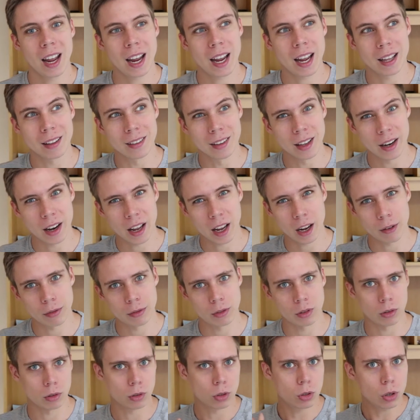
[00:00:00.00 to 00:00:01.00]
And then
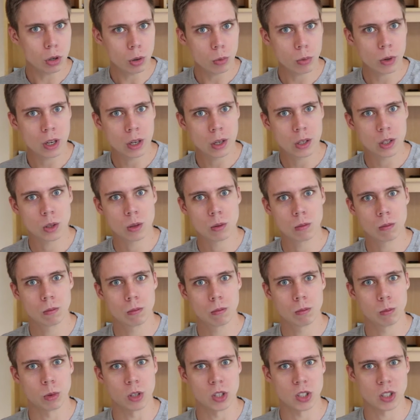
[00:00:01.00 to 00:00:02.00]
after 2 weeks,
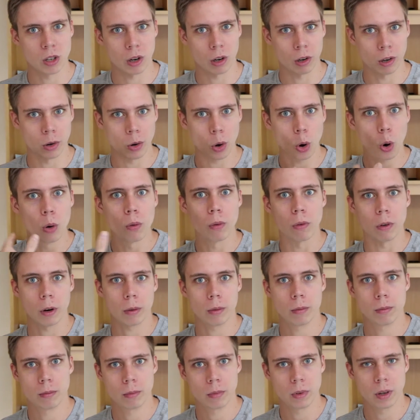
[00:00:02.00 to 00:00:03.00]
we started
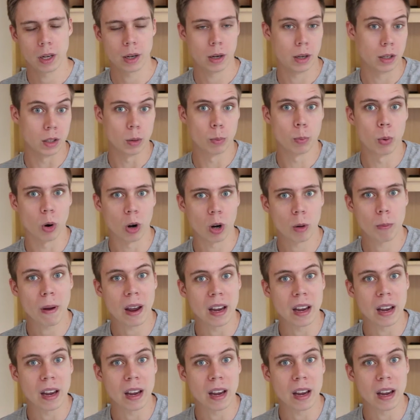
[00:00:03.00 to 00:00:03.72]
over in the book.